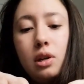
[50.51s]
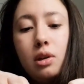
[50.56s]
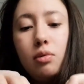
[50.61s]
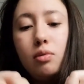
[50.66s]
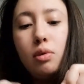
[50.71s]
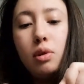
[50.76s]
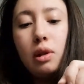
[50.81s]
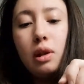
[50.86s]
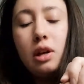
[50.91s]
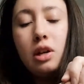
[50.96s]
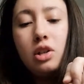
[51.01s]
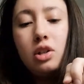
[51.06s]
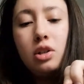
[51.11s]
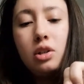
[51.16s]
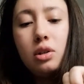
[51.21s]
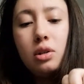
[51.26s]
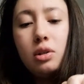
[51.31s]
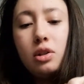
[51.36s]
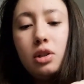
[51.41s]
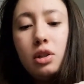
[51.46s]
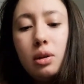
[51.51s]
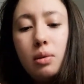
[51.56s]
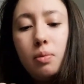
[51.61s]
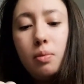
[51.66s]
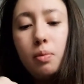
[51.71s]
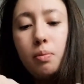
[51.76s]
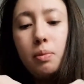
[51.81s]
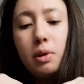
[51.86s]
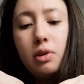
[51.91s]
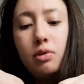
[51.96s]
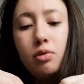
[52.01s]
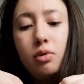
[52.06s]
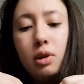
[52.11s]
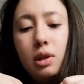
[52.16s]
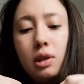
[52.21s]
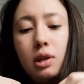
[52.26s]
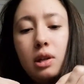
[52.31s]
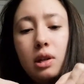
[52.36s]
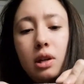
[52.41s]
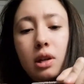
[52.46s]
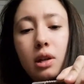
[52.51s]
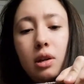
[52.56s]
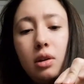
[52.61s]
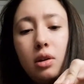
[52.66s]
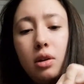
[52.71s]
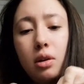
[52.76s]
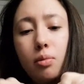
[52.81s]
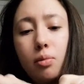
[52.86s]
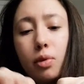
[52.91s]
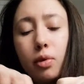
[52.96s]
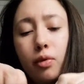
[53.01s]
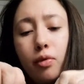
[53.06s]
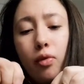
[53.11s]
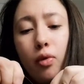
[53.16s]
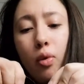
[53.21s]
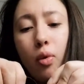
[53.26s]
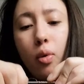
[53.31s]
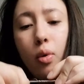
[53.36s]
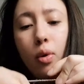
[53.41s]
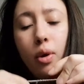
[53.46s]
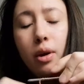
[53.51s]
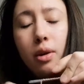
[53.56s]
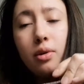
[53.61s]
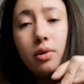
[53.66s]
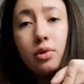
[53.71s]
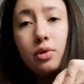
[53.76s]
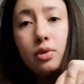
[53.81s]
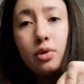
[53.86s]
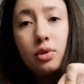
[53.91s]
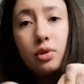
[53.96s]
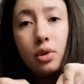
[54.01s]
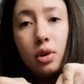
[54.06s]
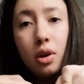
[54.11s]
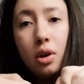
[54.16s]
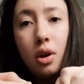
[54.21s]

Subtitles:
relationship between the number of coils